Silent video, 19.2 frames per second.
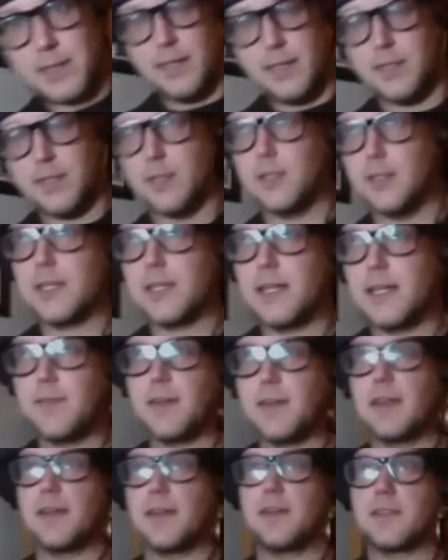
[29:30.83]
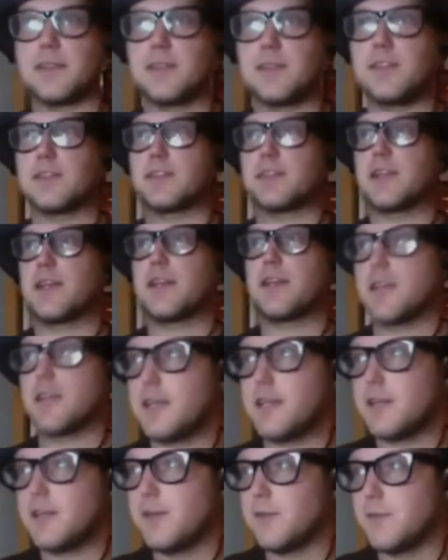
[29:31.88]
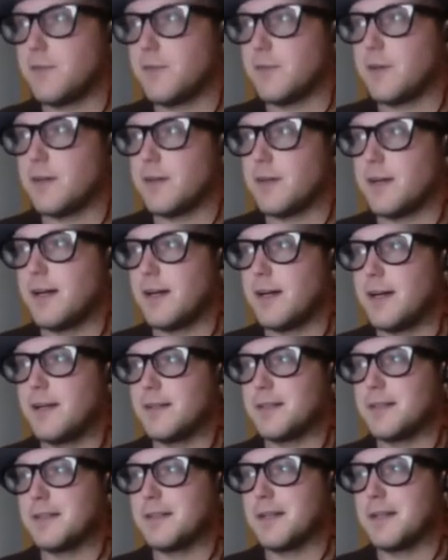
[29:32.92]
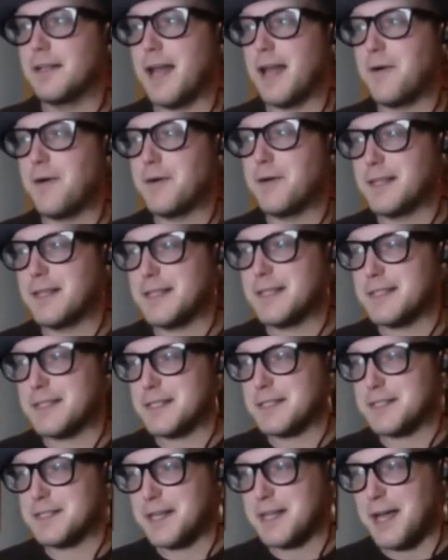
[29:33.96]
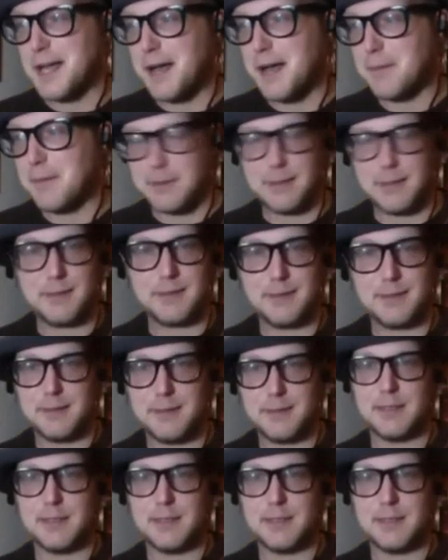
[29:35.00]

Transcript: you're saying, thank you for allowing these things to happen,